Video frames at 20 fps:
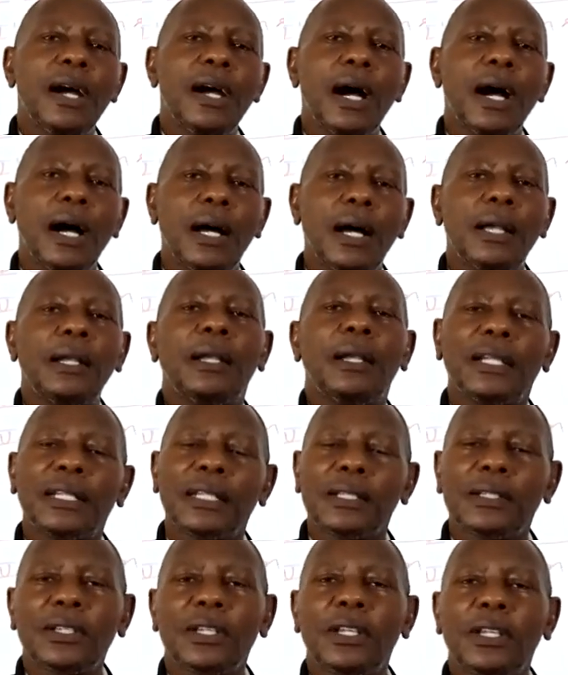and
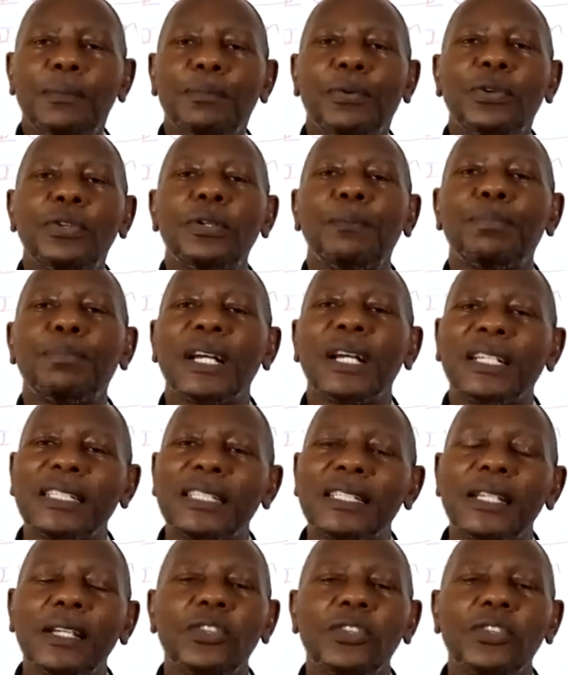let us keep on
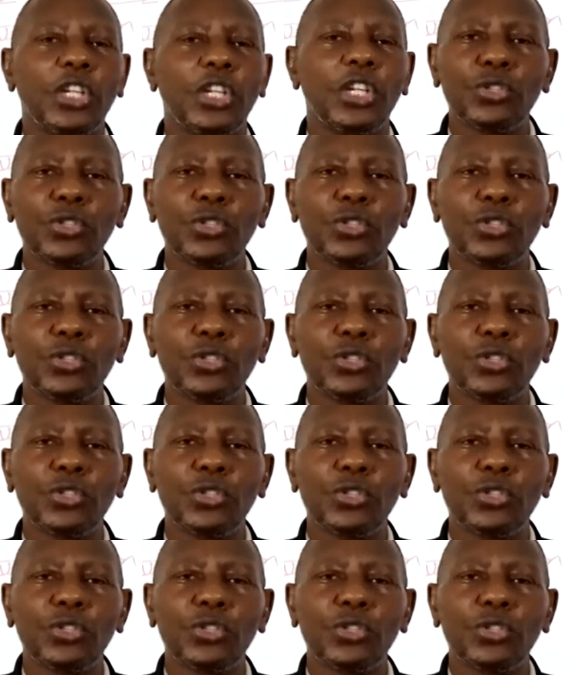practicing